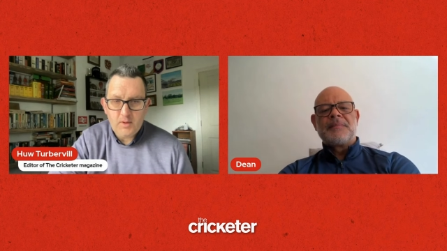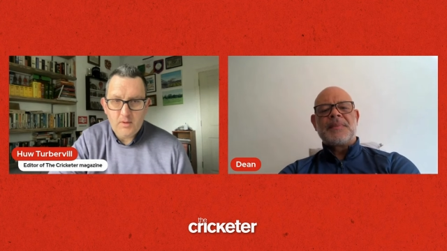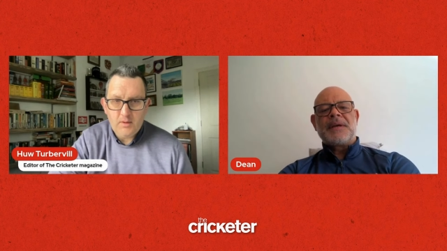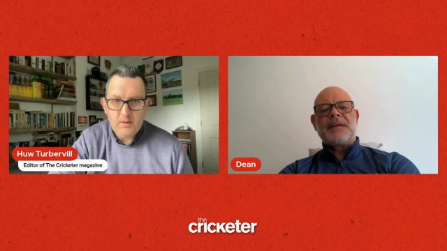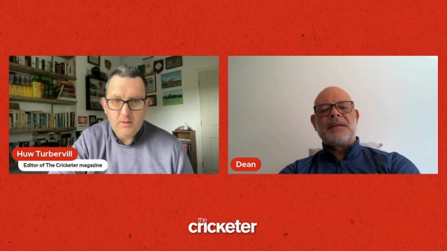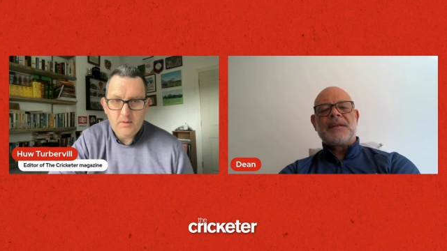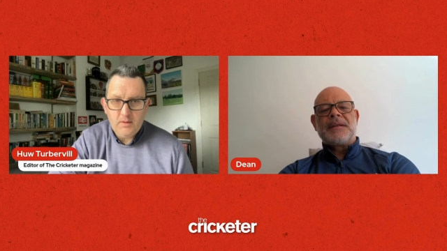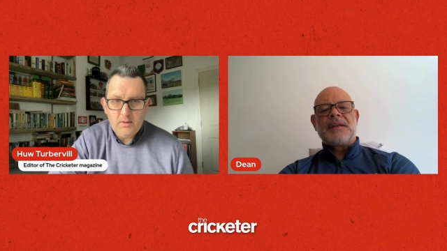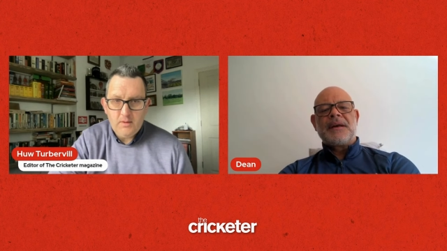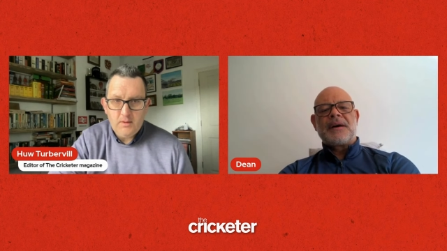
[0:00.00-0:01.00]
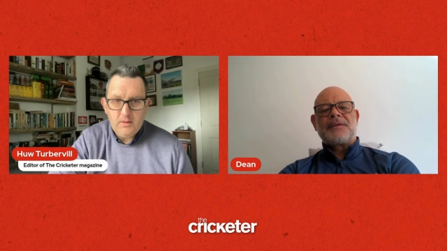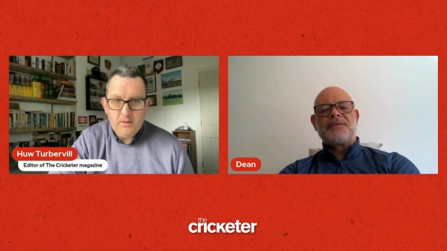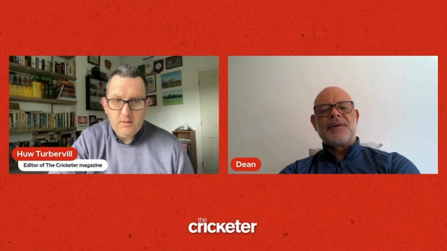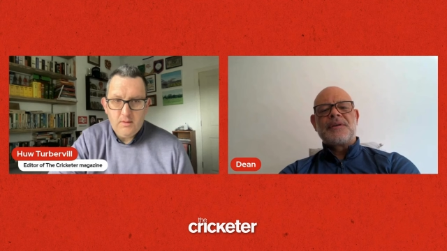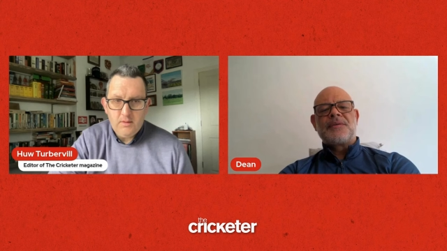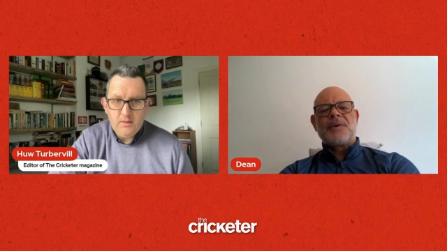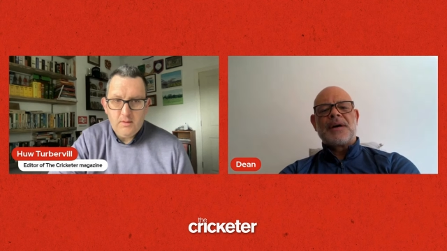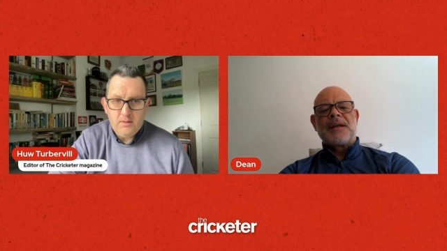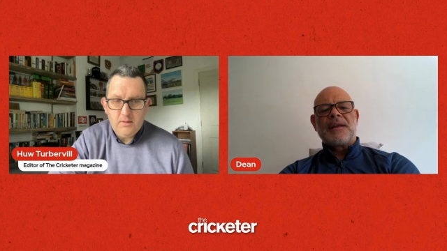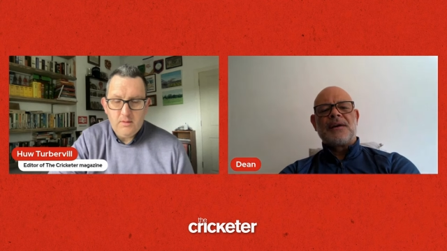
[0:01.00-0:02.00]
Speaker 1: But I grew
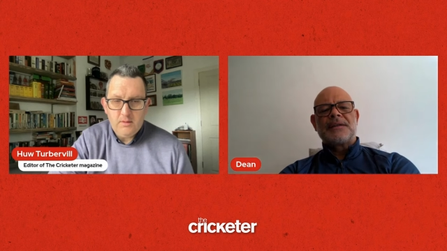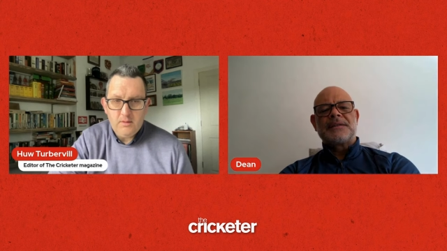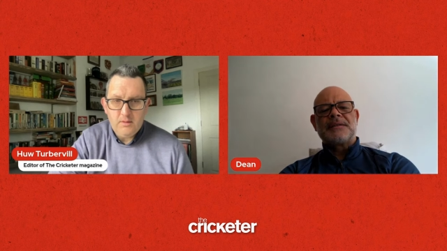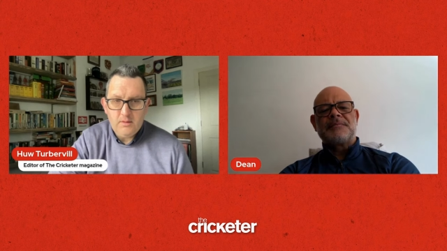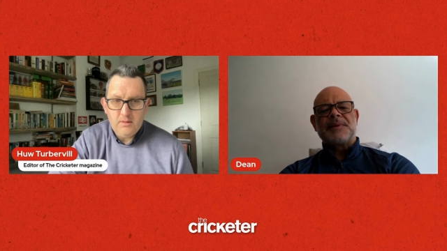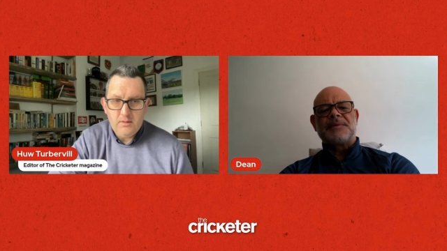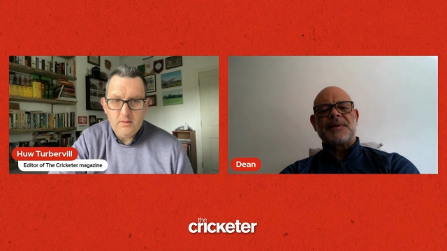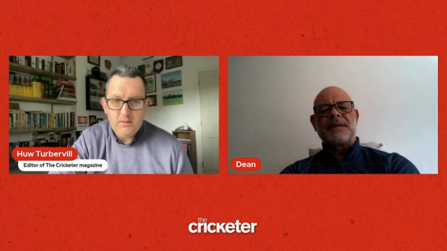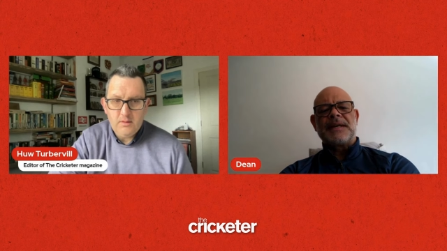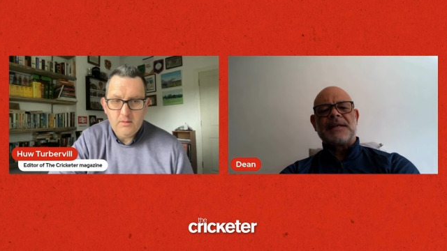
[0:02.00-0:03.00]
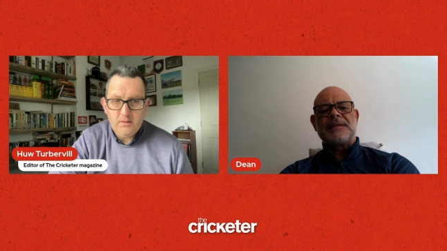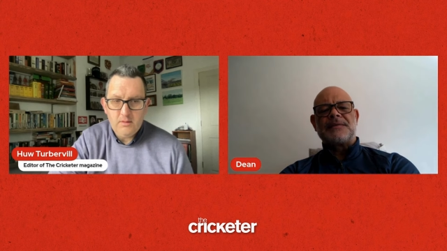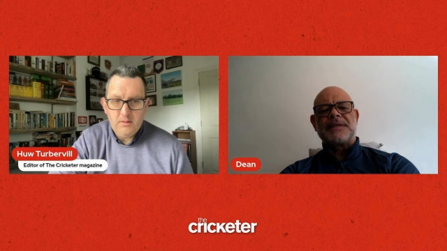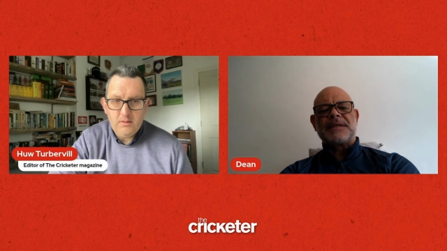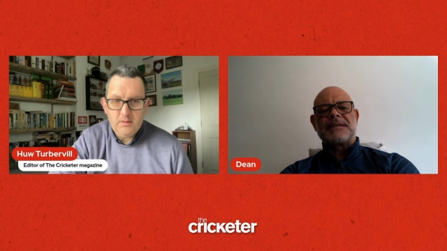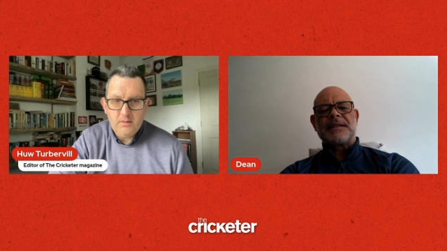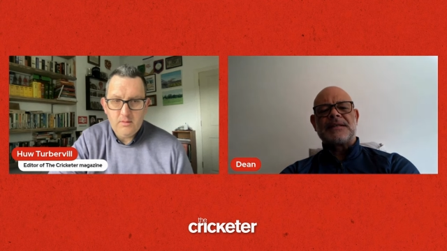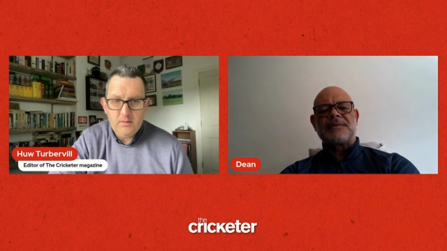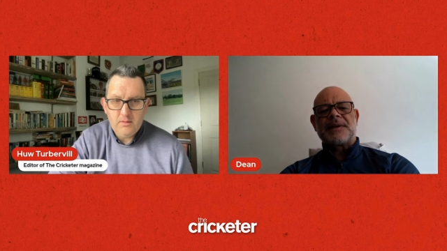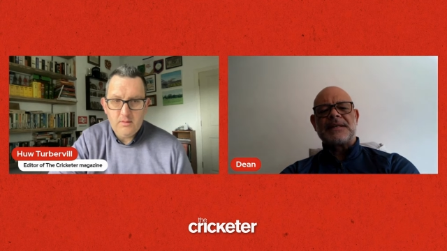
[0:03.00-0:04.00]
quite a lot between the age of 16
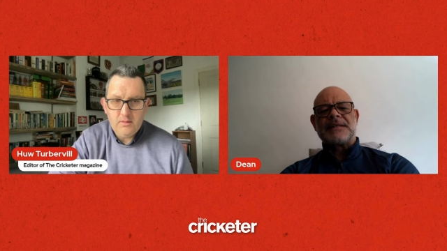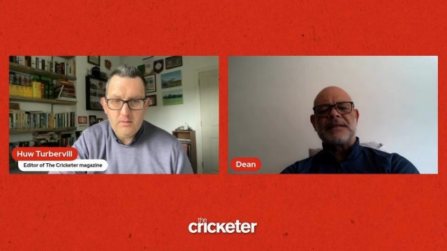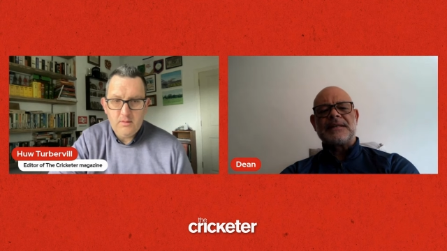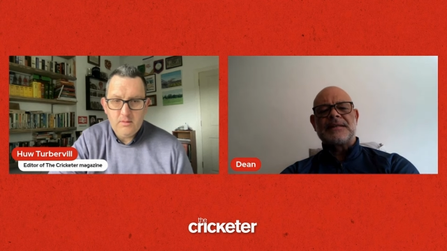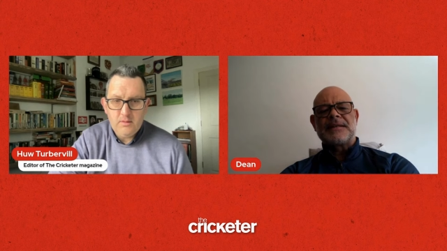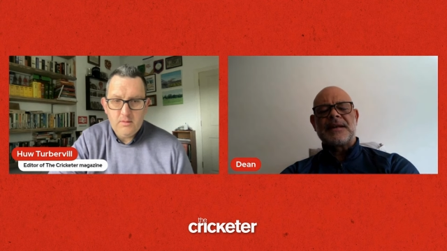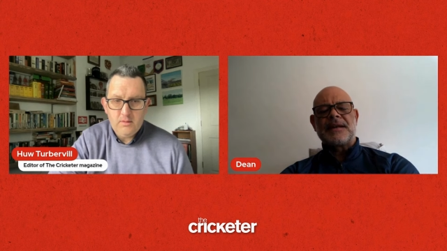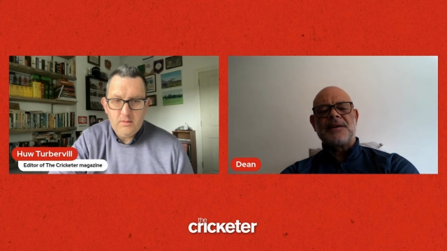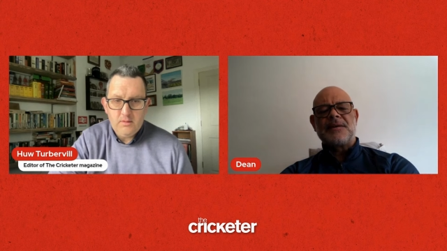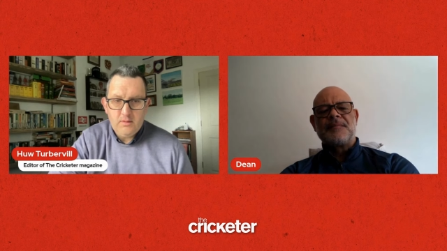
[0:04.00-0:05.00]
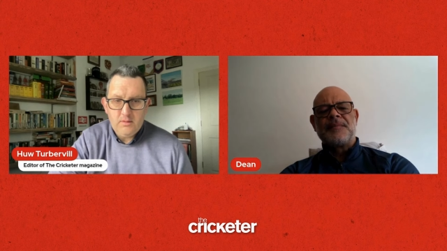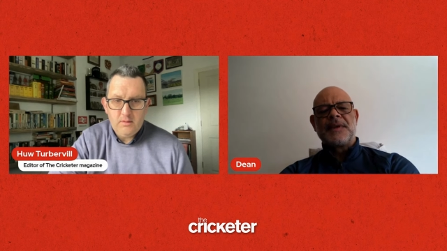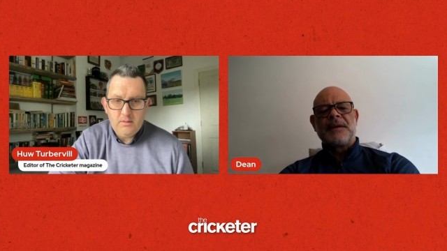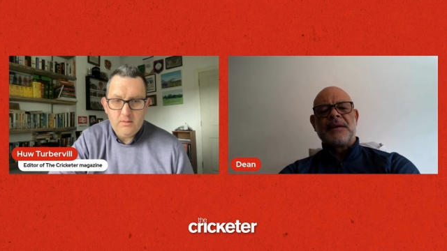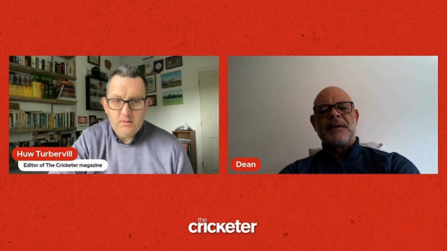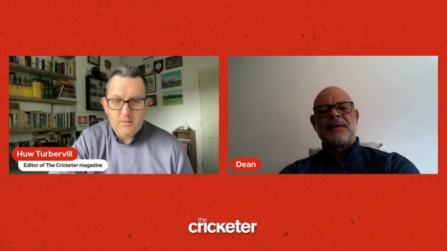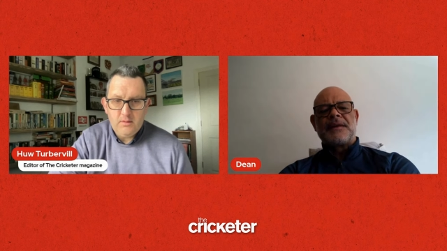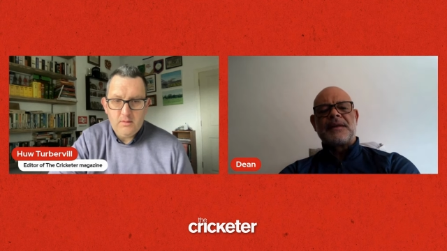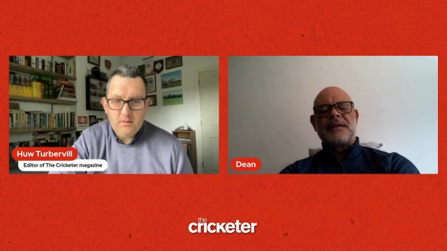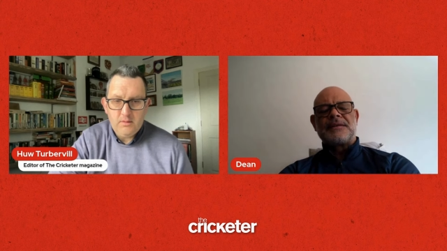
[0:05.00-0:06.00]
to 18. So I
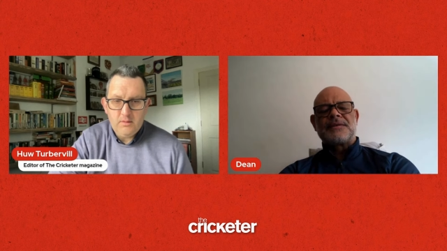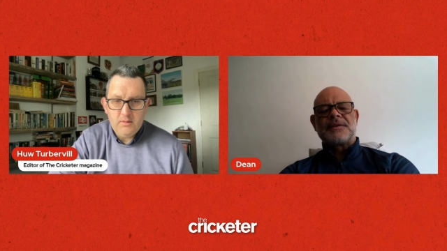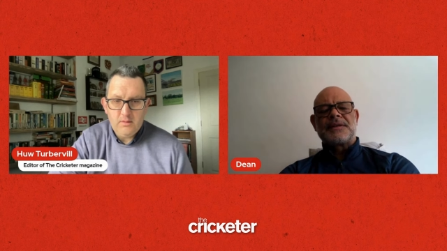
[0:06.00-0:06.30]
think it took a